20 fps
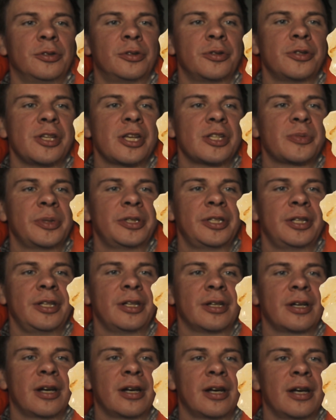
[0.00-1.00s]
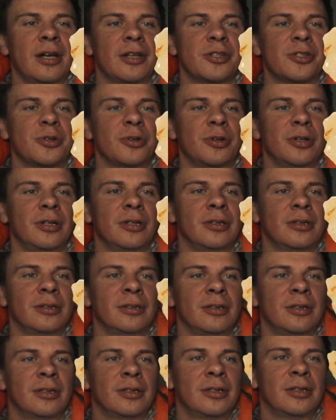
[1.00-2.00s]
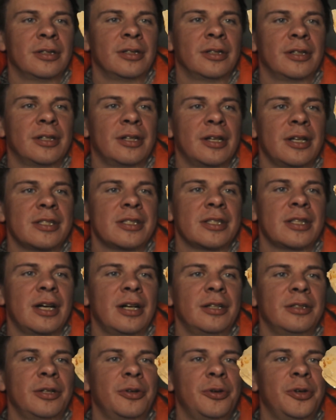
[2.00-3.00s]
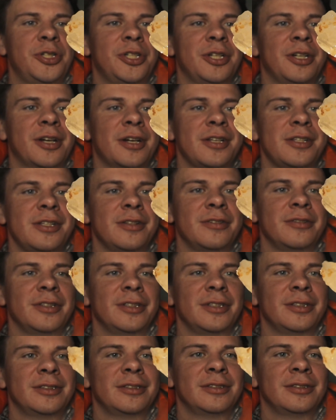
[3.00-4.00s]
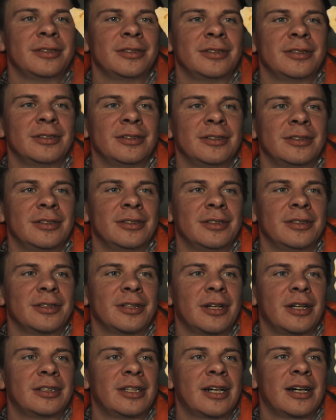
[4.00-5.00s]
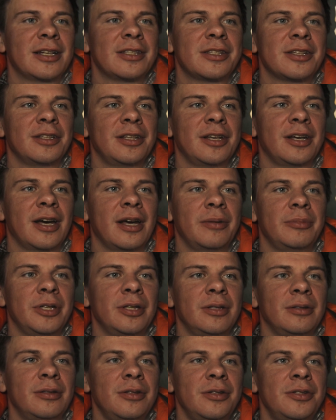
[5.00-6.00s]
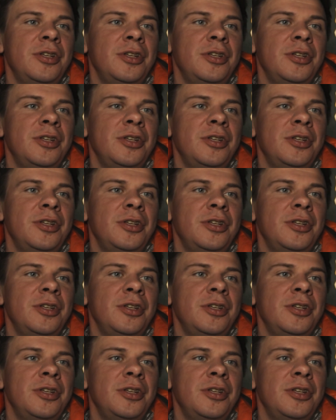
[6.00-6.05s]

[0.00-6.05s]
Friends, look what salt looks like here. Very beautiful crystals, like precious